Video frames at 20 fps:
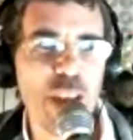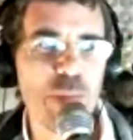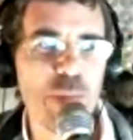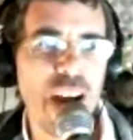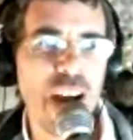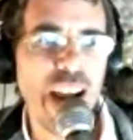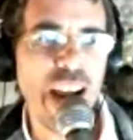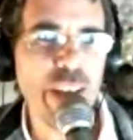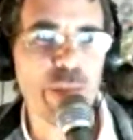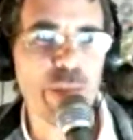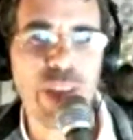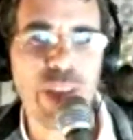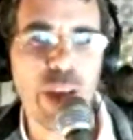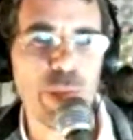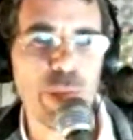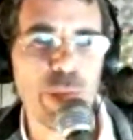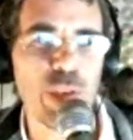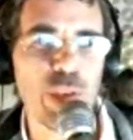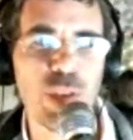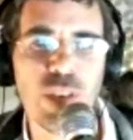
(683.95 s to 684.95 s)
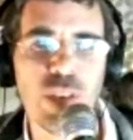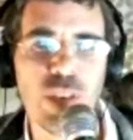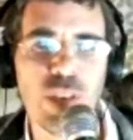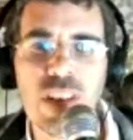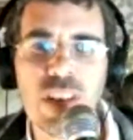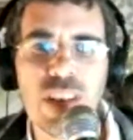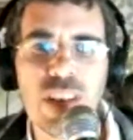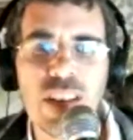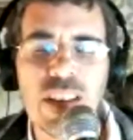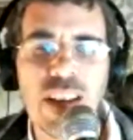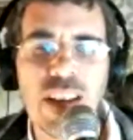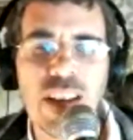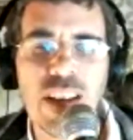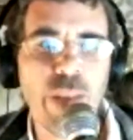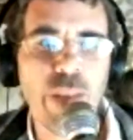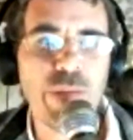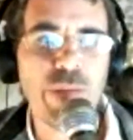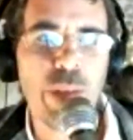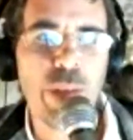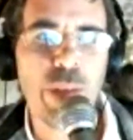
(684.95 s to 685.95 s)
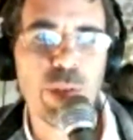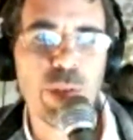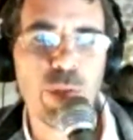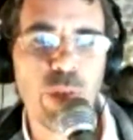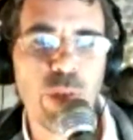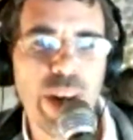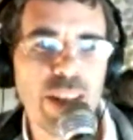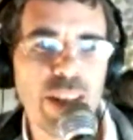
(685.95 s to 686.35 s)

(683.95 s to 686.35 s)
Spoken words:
I've never read